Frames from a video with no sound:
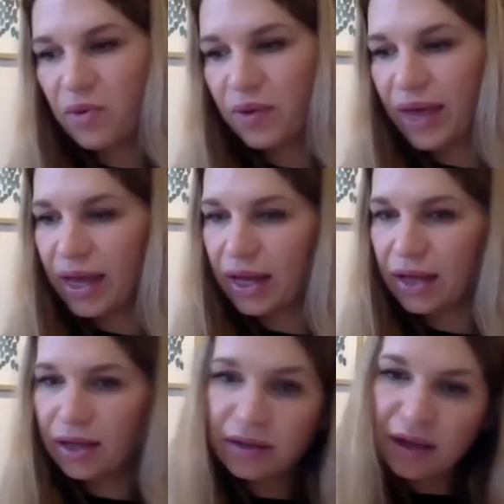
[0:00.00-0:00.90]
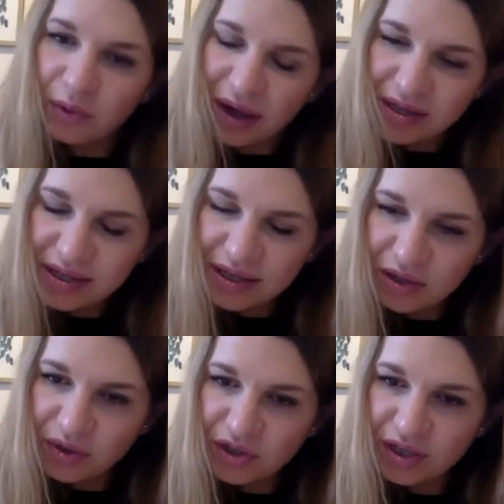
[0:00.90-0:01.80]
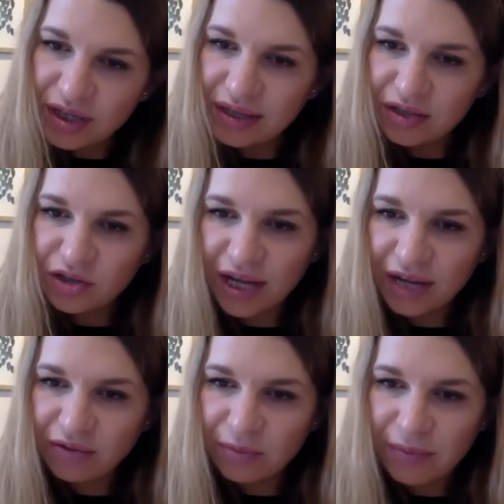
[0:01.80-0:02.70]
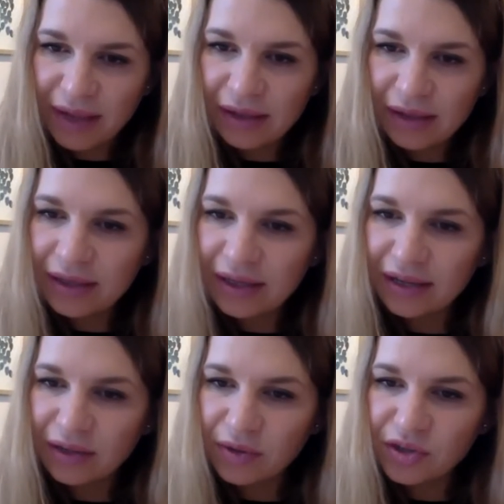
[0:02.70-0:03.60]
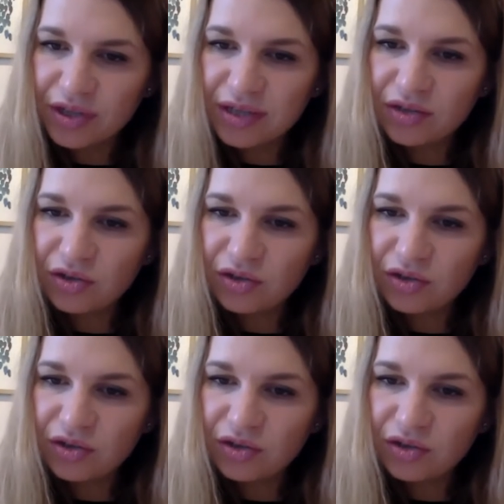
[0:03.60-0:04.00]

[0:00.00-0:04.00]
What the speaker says: Okay, oh, I see a question in the chat from Madeline, and the question is,